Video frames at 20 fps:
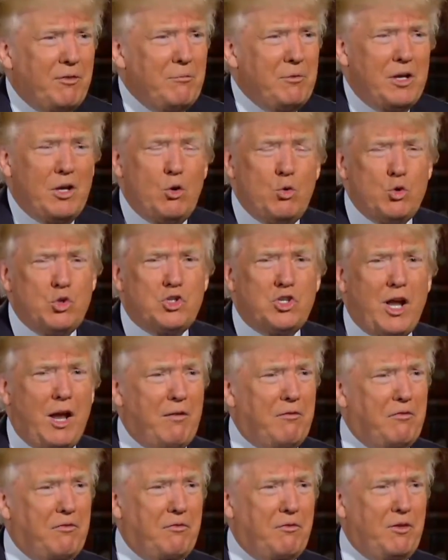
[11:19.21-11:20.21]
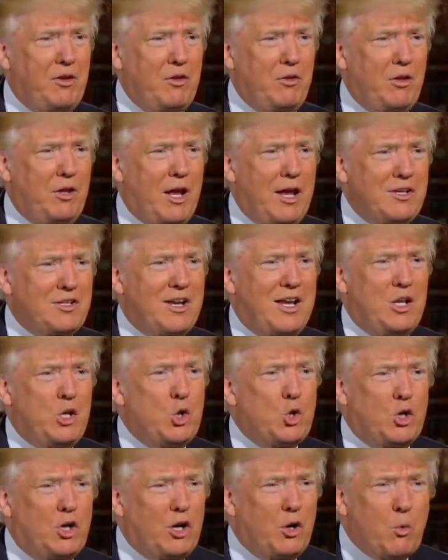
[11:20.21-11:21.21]
I mean, who's safe? You know, the guy's got
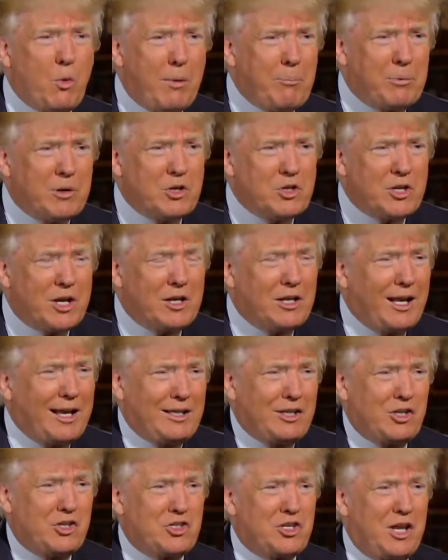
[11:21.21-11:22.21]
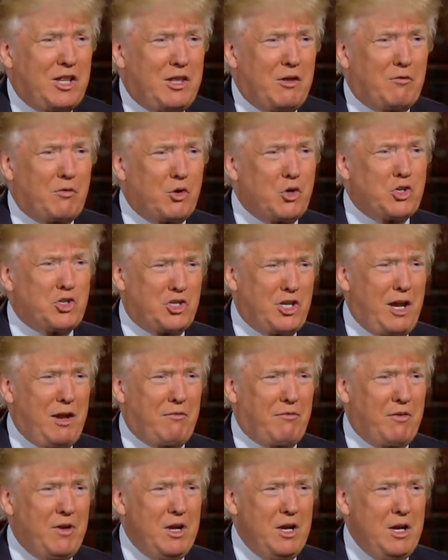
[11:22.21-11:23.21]
nuclear weapons. I'd like to say they're very
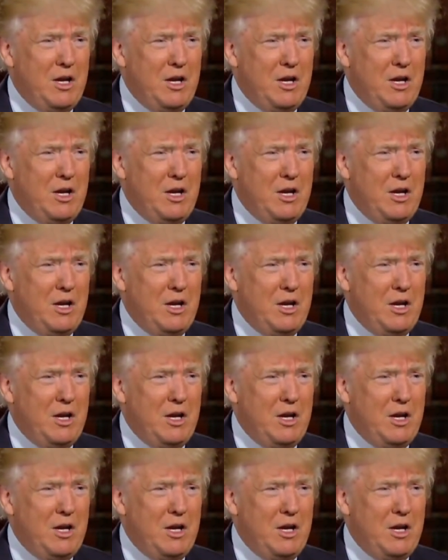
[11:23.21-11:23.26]
safe.